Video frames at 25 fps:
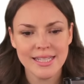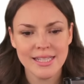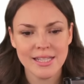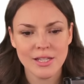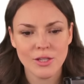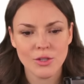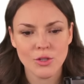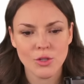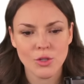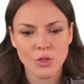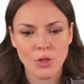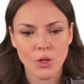
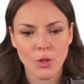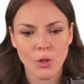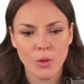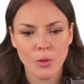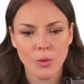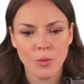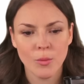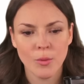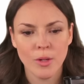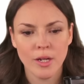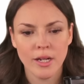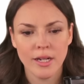
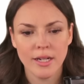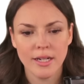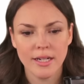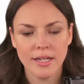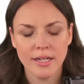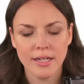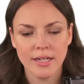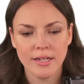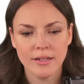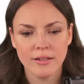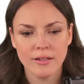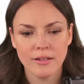So
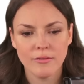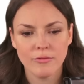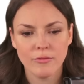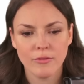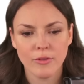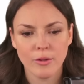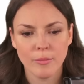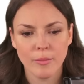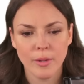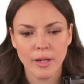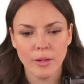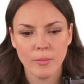here
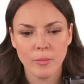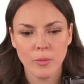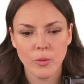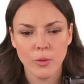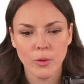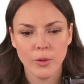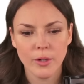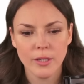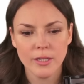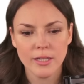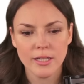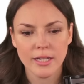from my
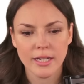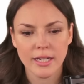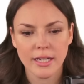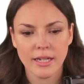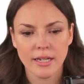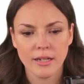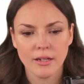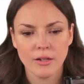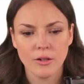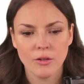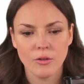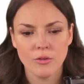point, I
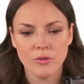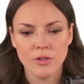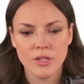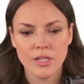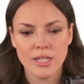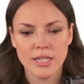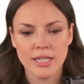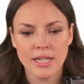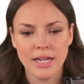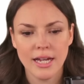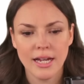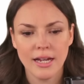can go
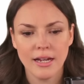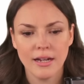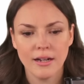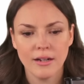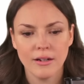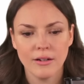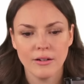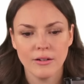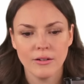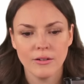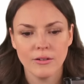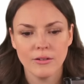
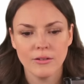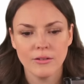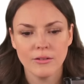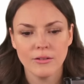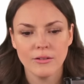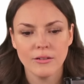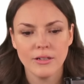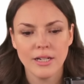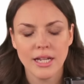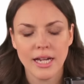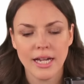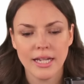down.